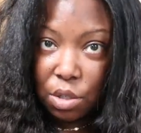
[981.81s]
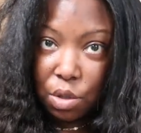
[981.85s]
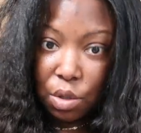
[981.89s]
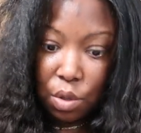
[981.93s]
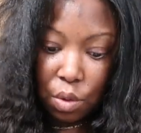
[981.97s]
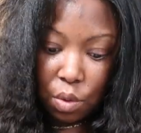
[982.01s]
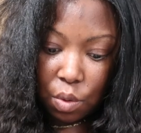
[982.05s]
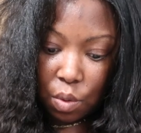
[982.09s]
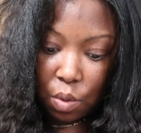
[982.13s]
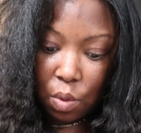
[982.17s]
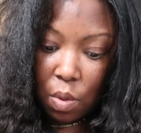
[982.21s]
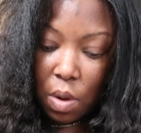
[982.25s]

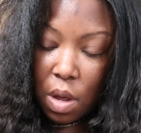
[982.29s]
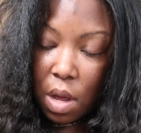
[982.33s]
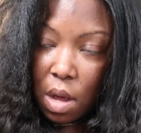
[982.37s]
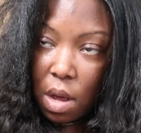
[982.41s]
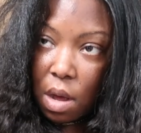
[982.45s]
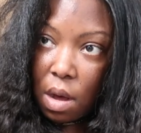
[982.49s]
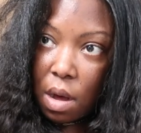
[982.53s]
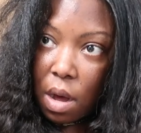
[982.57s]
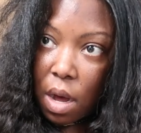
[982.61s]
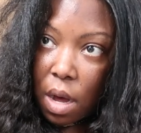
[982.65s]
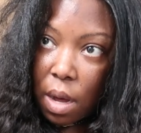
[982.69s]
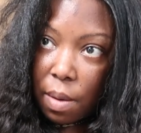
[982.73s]
to
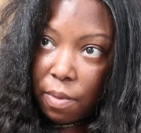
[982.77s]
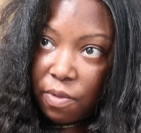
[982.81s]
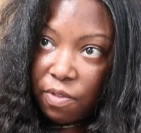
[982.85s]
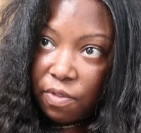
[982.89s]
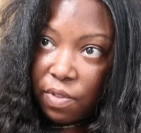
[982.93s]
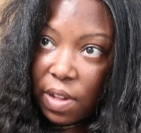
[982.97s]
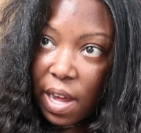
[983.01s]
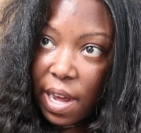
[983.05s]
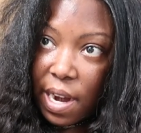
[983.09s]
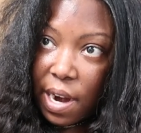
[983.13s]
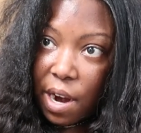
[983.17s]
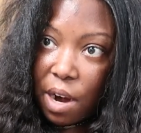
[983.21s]
um,
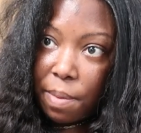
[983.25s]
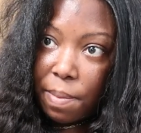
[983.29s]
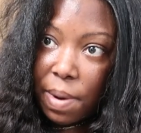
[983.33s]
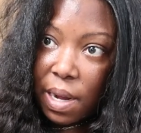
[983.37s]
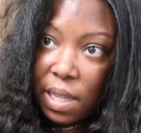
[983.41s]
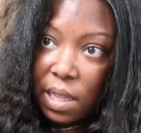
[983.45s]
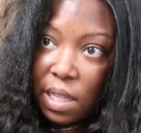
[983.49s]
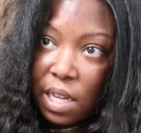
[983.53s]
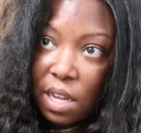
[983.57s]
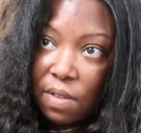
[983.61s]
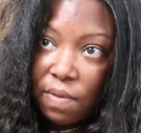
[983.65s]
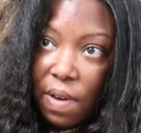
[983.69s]
flat iron
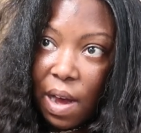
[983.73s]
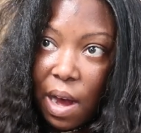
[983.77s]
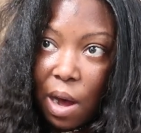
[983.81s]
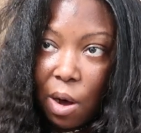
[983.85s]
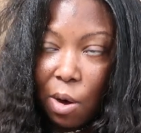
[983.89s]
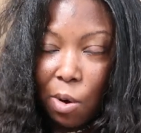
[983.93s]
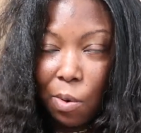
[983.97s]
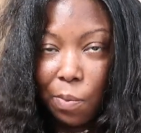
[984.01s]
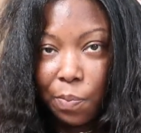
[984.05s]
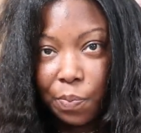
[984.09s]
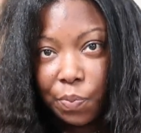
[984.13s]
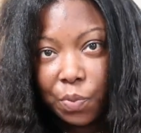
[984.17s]
my leave
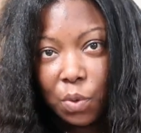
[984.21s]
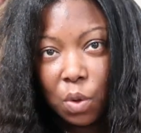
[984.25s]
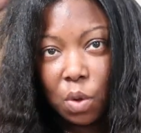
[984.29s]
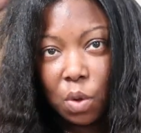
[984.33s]
out